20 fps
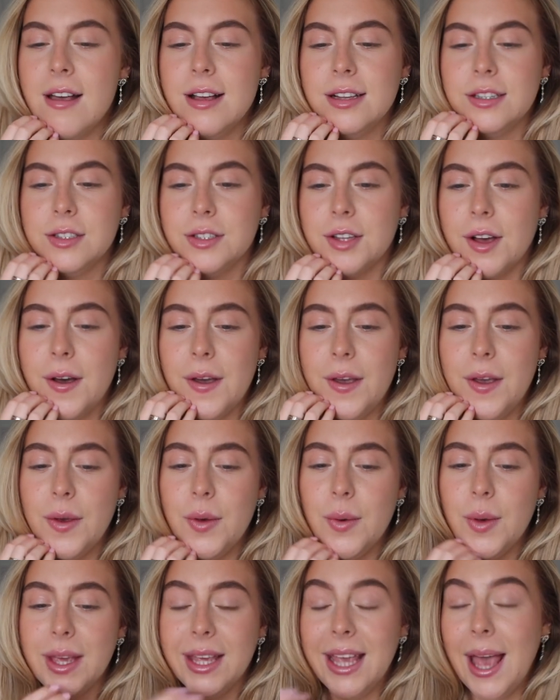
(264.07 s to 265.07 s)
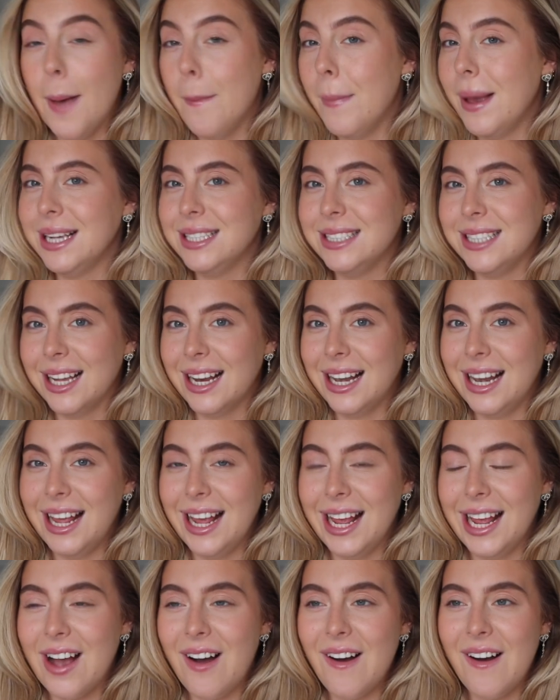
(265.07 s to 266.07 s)
So yeah,
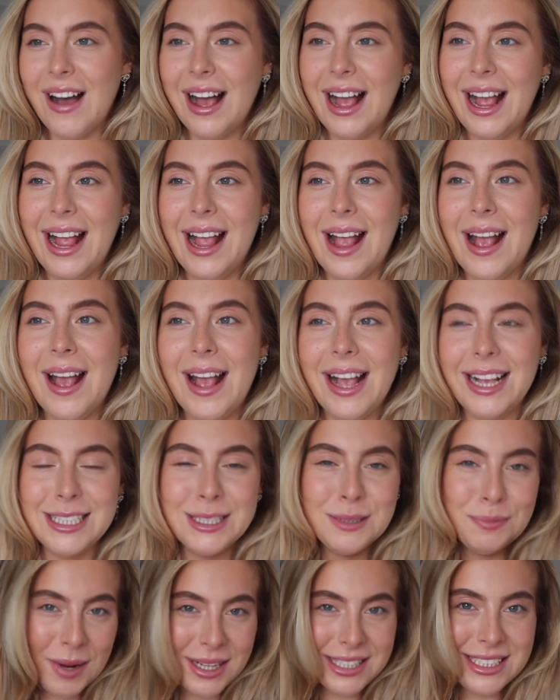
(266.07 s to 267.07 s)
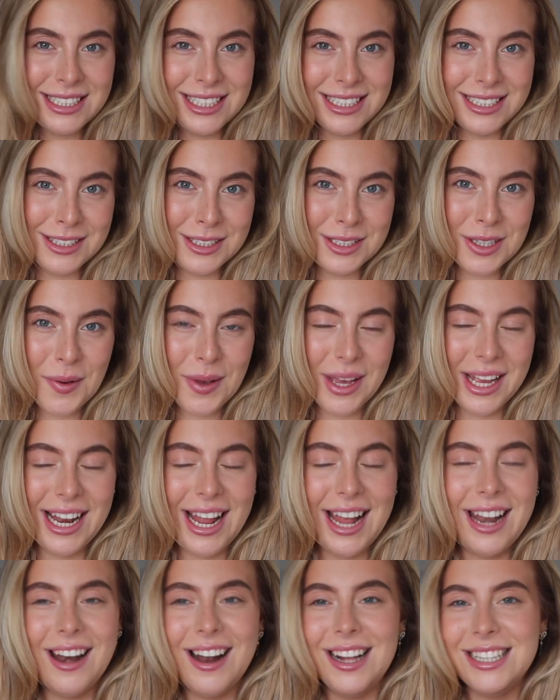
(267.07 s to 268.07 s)
basically I expressed this to Zoe and
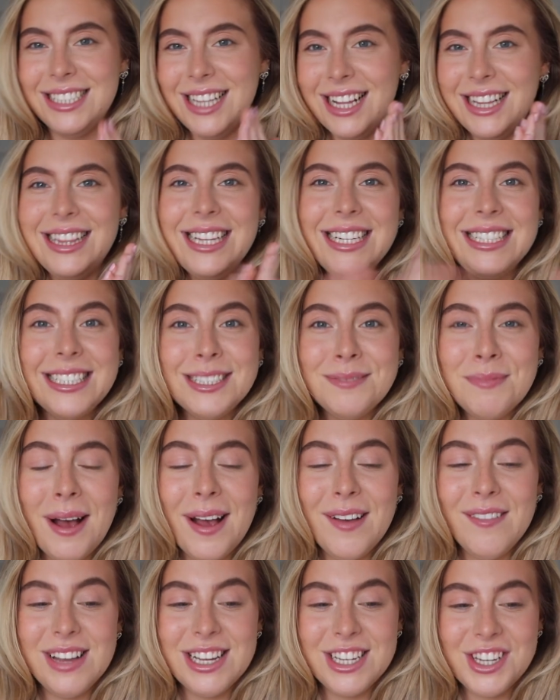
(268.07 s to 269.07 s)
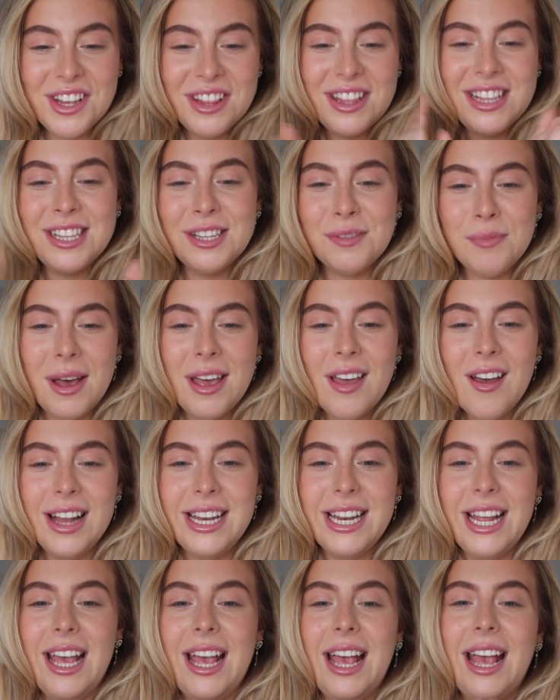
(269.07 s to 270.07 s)
Ed, and I said, this is my vision, this is my
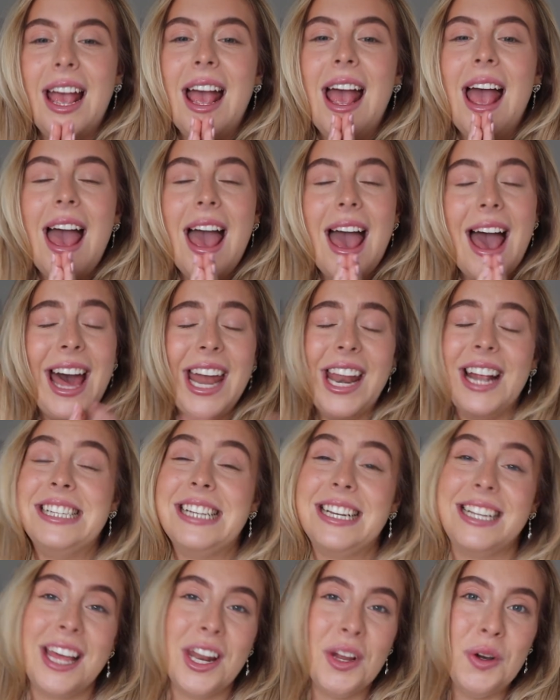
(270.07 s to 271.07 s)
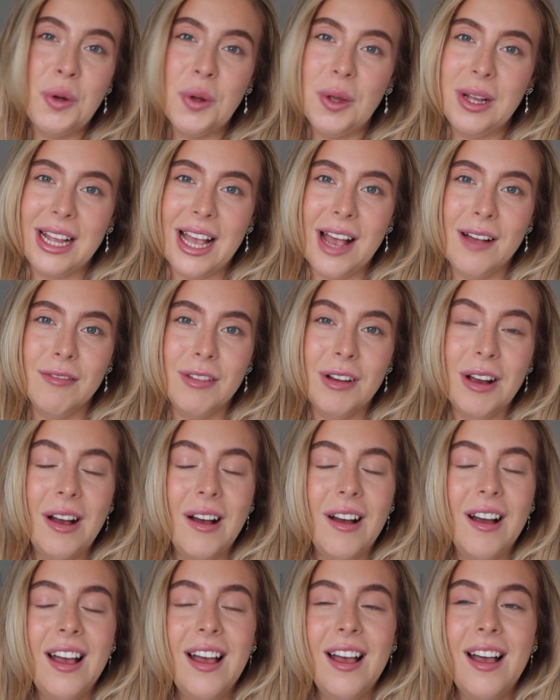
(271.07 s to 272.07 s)
idea, and I did get it all on
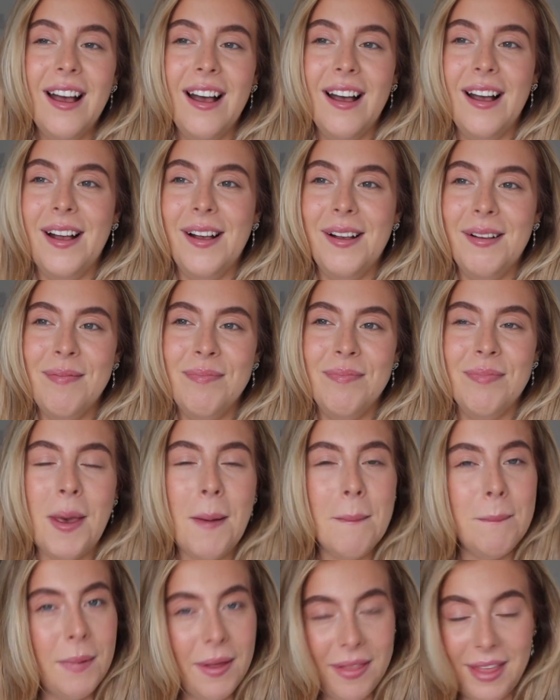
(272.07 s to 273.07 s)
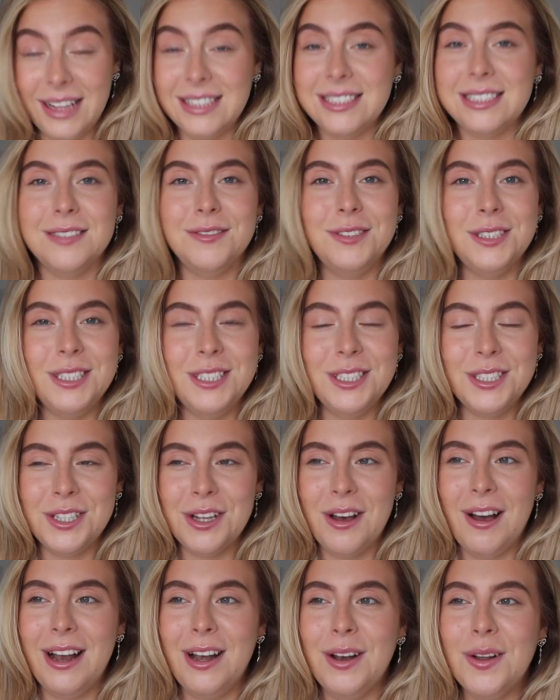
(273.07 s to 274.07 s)
camera, but that's the footage
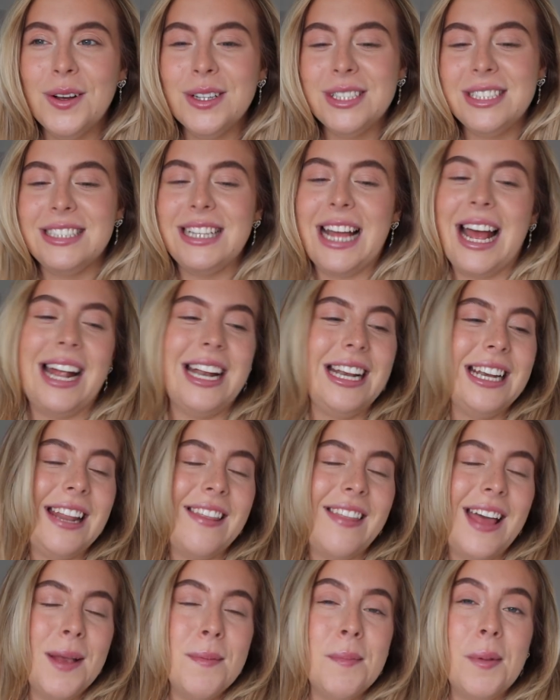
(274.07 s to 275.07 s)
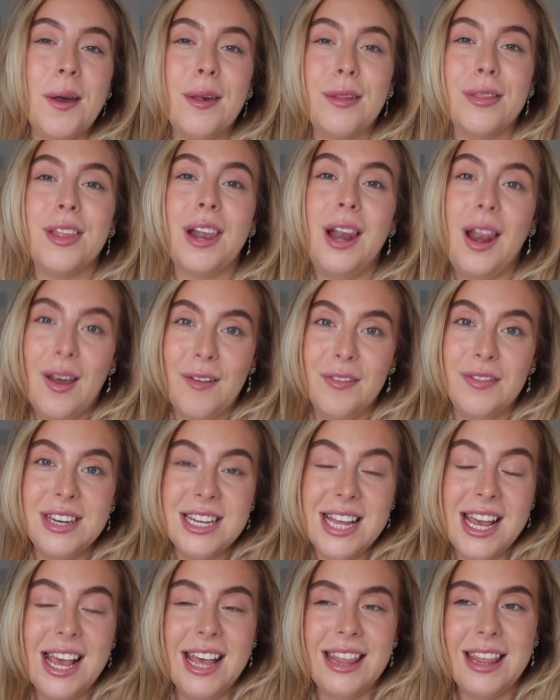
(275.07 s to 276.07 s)
that I lost, and they both loved
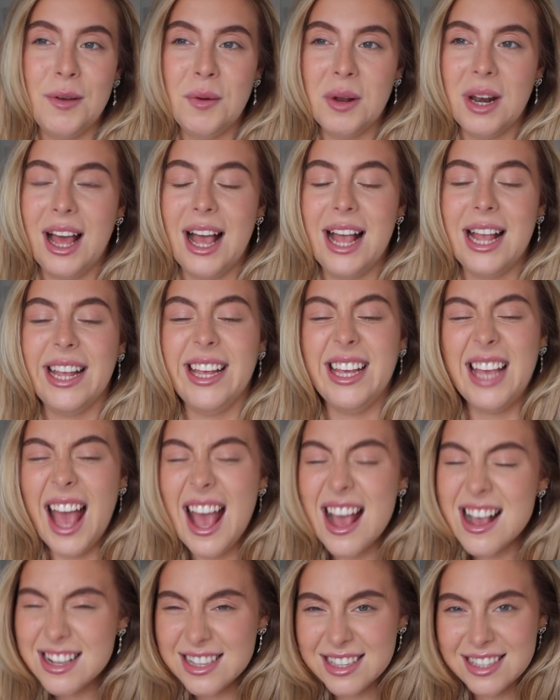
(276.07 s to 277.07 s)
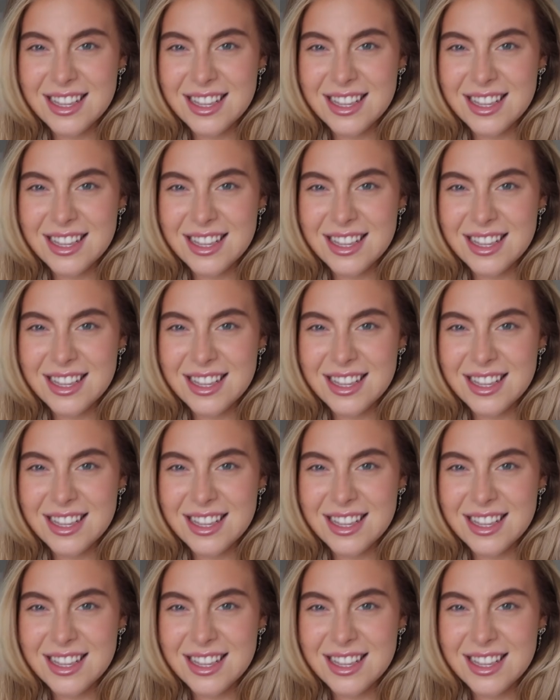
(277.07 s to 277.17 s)
it. They were like, yes,